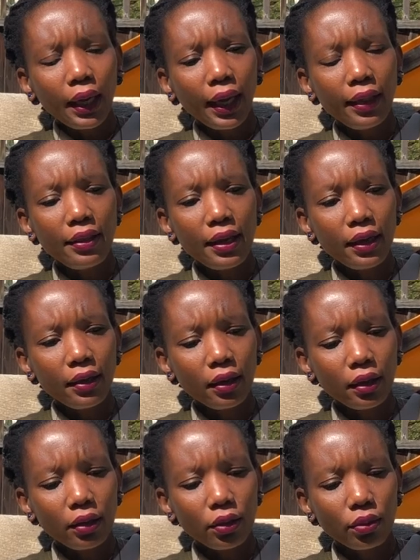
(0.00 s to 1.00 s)
And then,
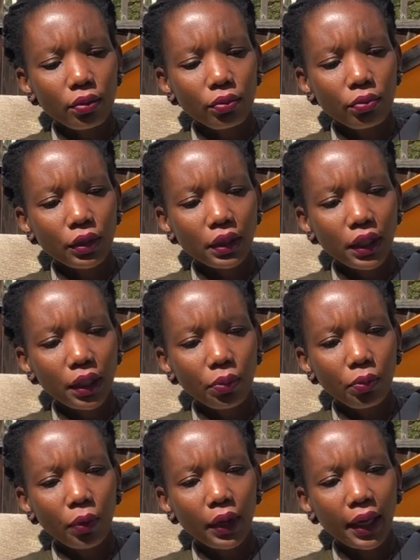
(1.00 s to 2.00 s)
really,
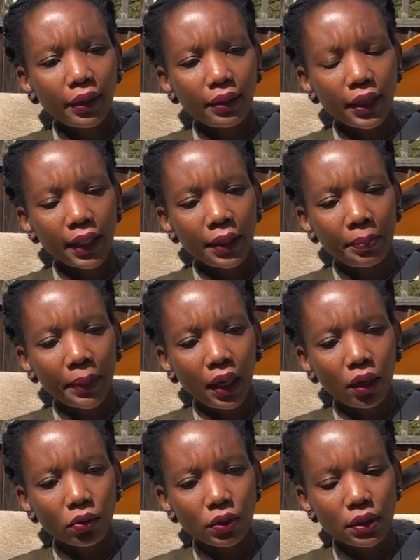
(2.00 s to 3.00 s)
when I think
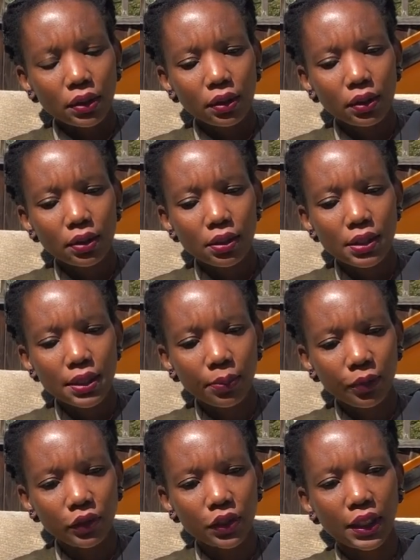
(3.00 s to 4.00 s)
about some
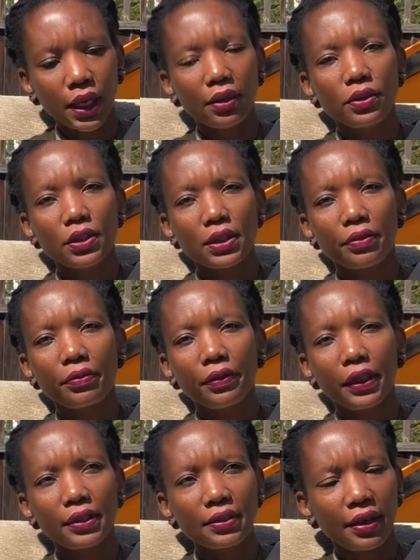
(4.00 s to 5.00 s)
of the challenges I
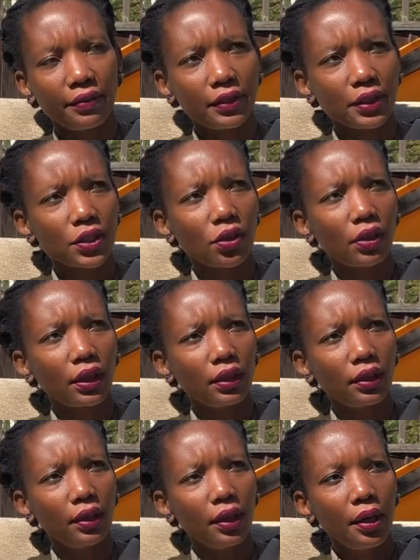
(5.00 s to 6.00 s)
faced having started
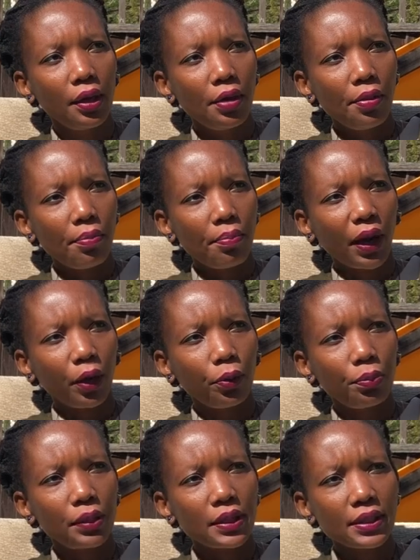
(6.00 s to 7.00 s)
my
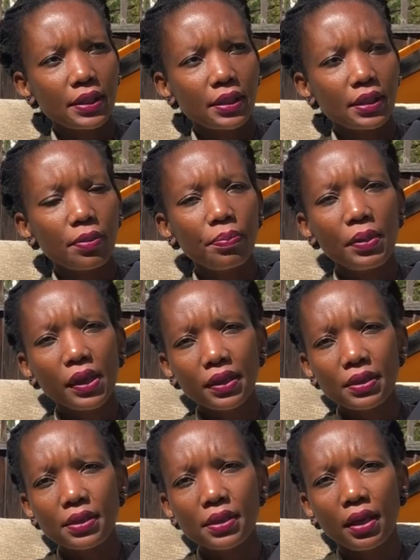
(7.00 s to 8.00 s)
own business, the
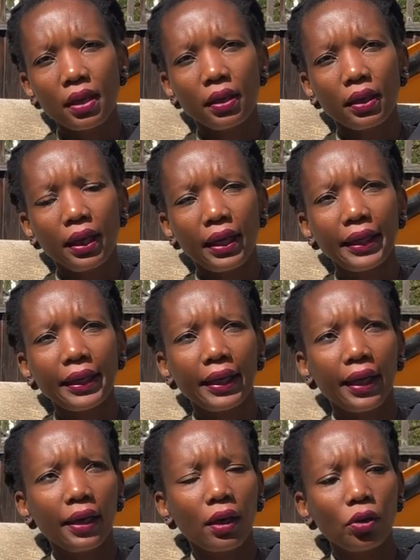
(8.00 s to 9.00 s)
biggest thing, and
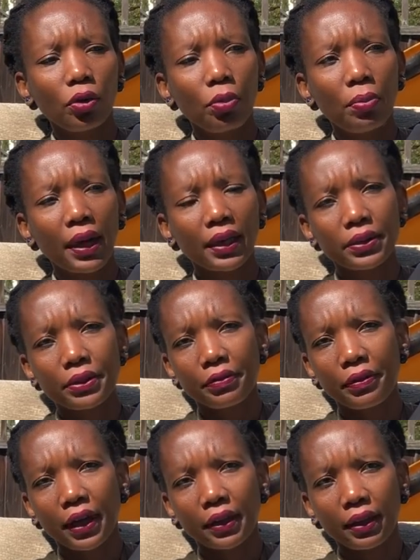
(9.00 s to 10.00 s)
again, I'll go back to the
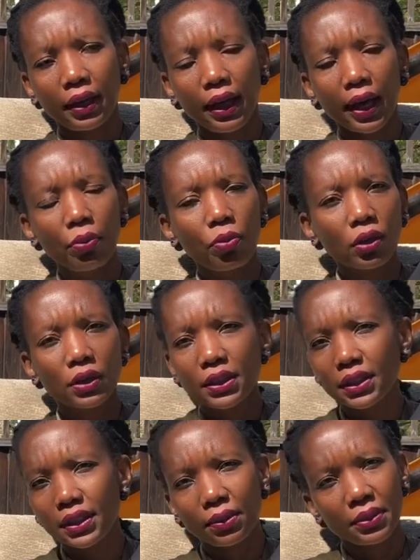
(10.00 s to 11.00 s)
fact that I worked
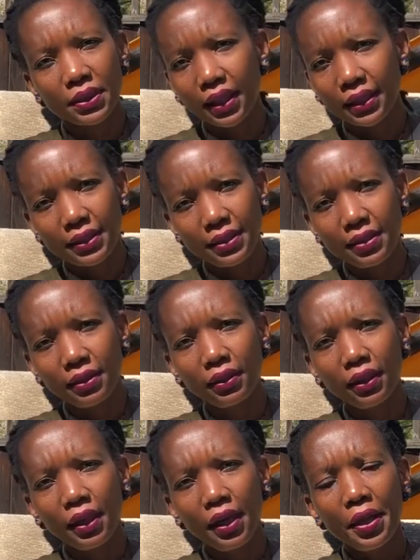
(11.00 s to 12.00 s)
since I was 19,
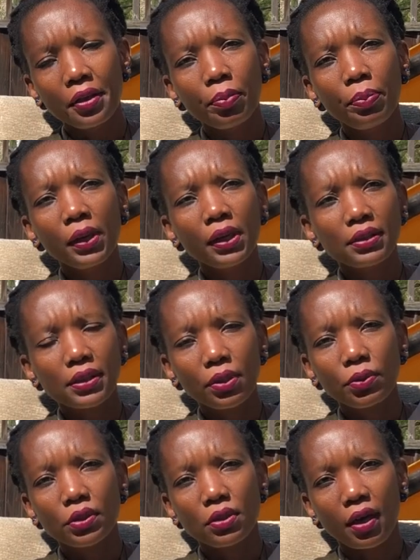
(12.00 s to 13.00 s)
the biggest
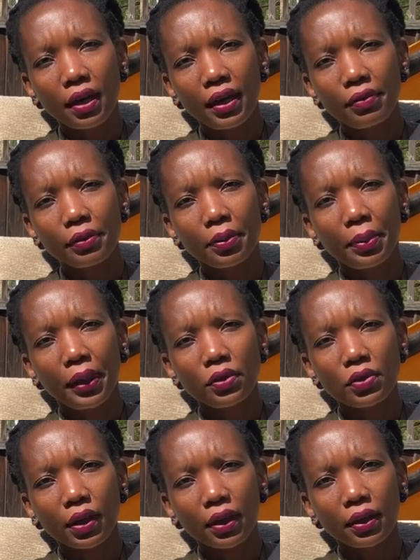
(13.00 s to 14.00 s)
thing was not having a
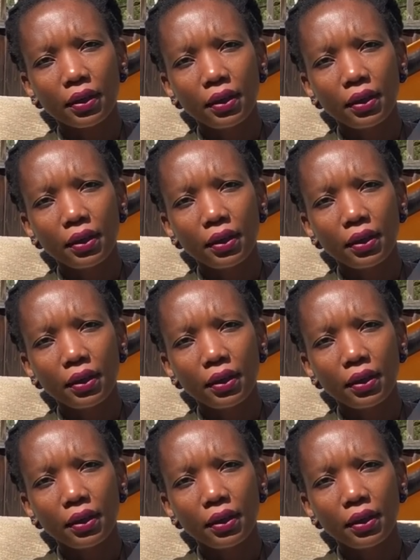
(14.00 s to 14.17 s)
paycheck.